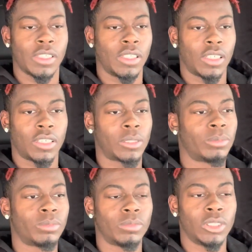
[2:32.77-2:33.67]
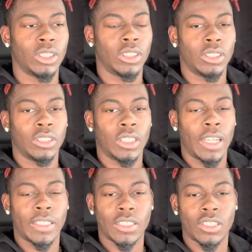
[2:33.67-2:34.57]
I
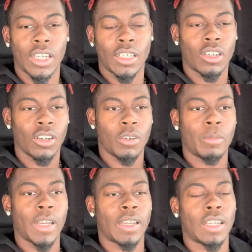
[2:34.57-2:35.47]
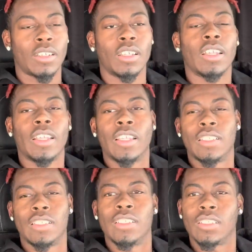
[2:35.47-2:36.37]
just tried Cargomatic out, and
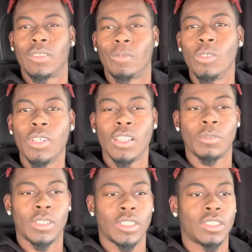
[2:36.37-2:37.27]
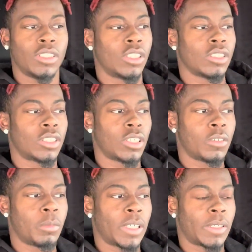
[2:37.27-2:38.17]
there's a few other ones, so,
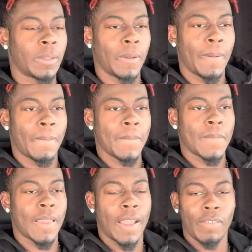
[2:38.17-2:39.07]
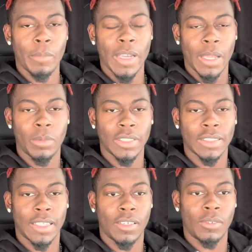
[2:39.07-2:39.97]
but I haven't been able to
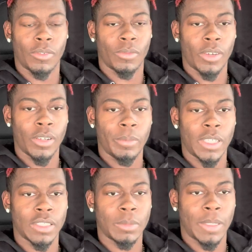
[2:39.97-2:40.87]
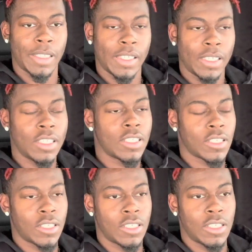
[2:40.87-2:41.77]
sign up with Freight because of my age,
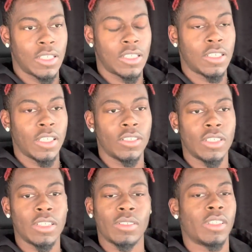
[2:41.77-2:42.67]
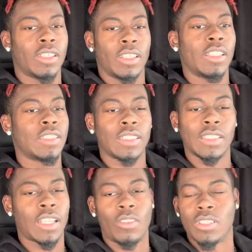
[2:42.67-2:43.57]
and
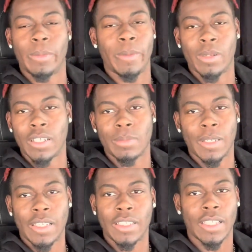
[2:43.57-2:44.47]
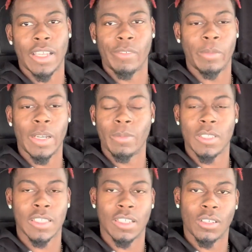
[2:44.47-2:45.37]
it's always been because of my age. I haven't been able to
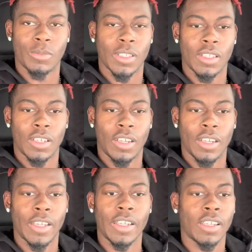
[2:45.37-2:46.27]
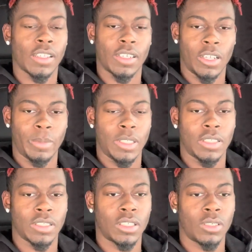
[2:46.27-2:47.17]
sign up with any other company.
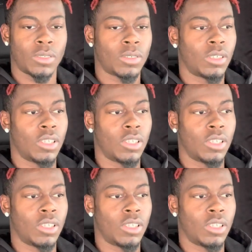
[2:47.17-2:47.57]
So,